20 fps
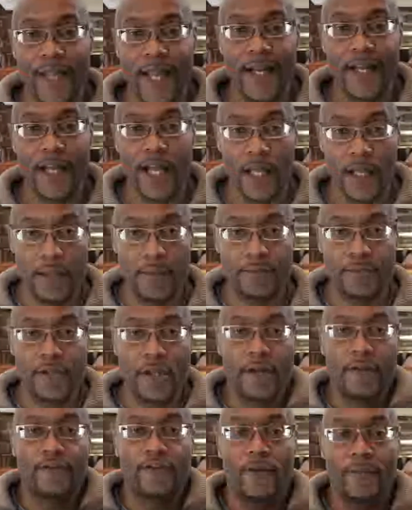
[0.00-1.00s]
that comes
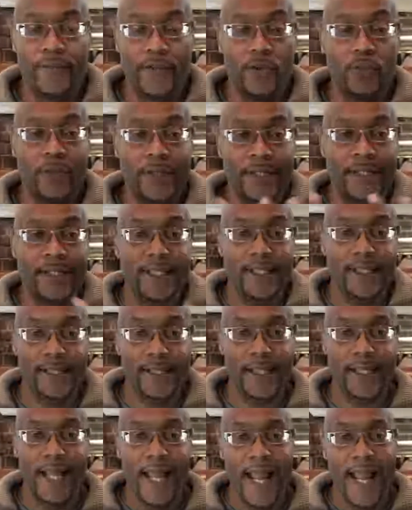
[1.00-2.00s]
from the
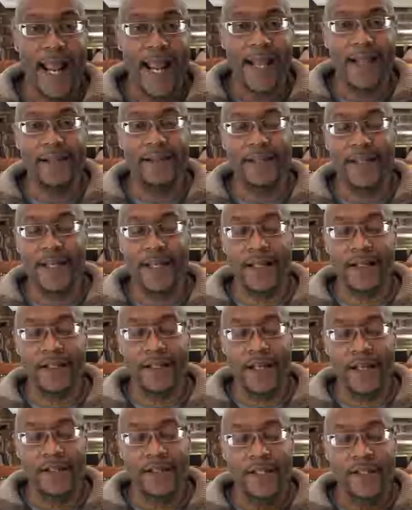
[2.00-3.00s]
releasing. And then
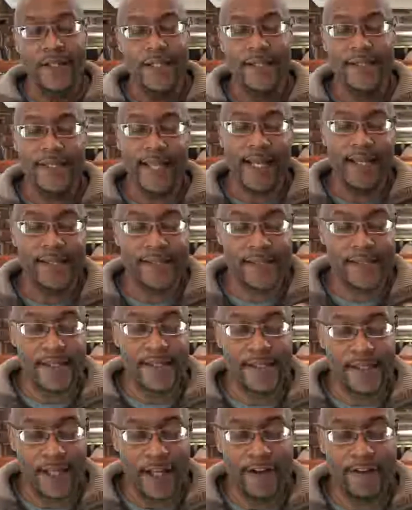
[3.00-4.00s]
there is a
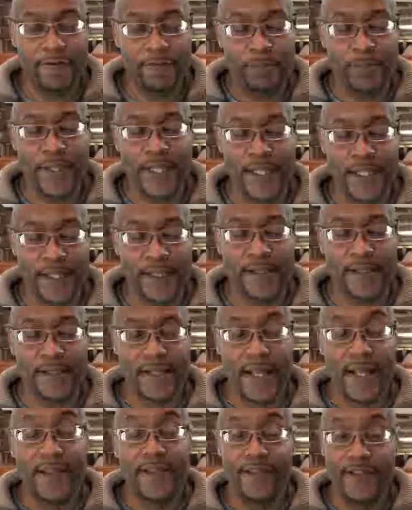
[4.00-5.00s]
sense of peace.
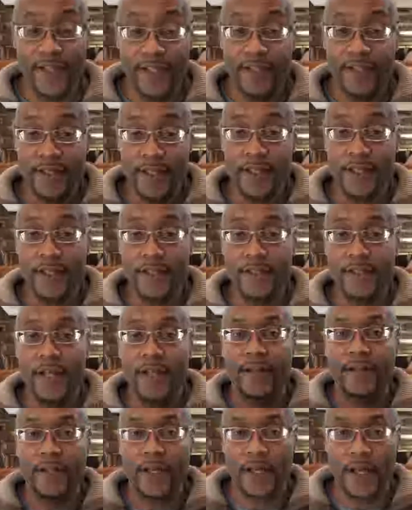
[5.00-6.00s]
This is
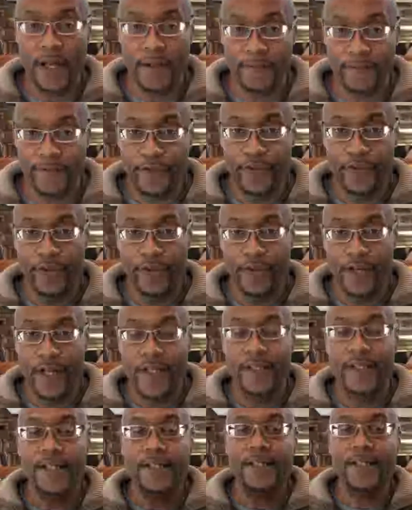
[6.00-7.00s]
the Comforter.
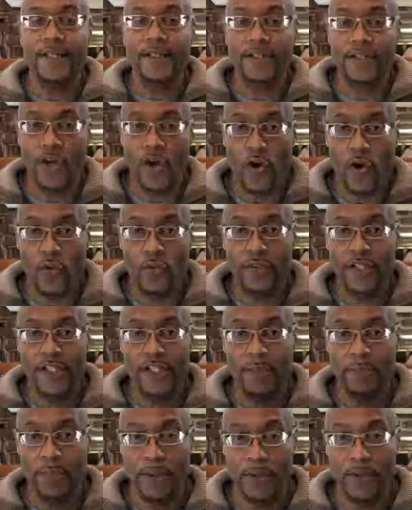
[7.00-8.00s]
This is the Holy
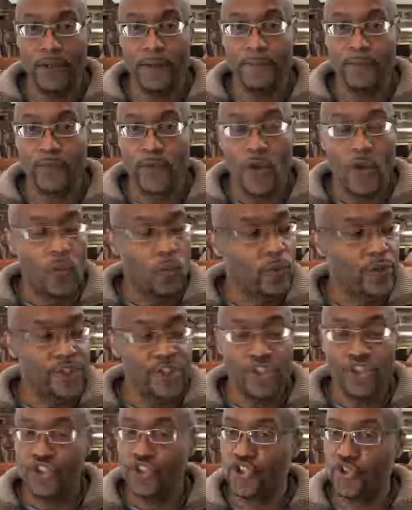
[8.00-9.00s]
Spirit, which
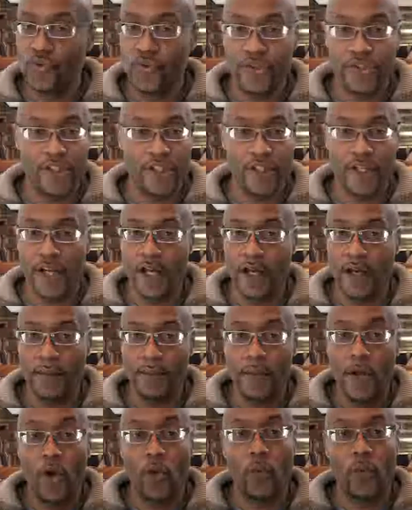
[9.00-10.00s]
is sure to
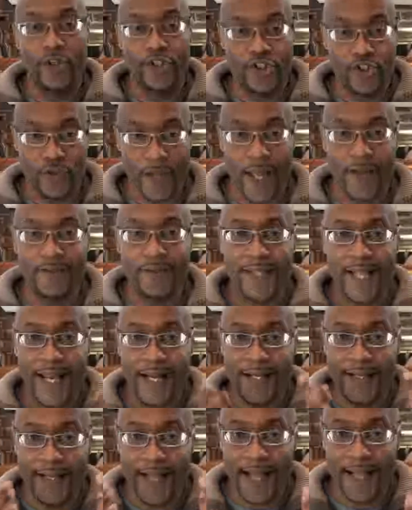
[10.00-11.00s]
come once you have
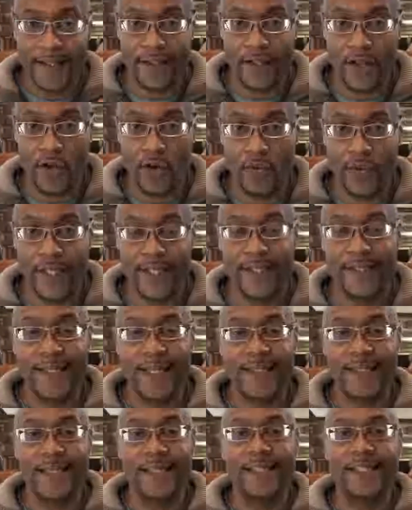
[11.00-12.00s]
lightened that load. It is
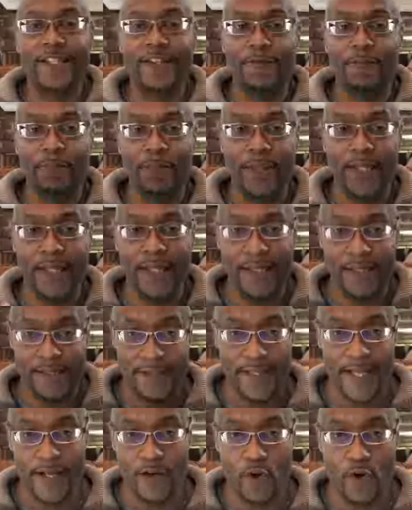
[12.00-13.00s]
a sense of peace
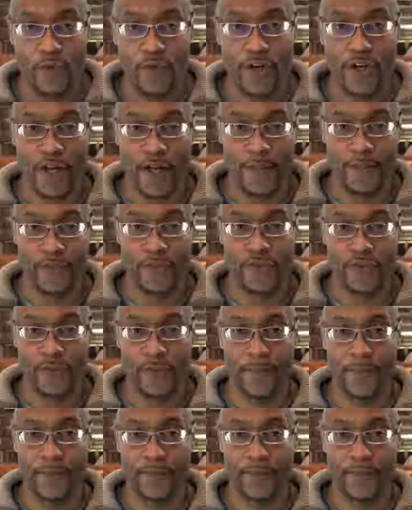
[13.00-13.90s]
that overcomes you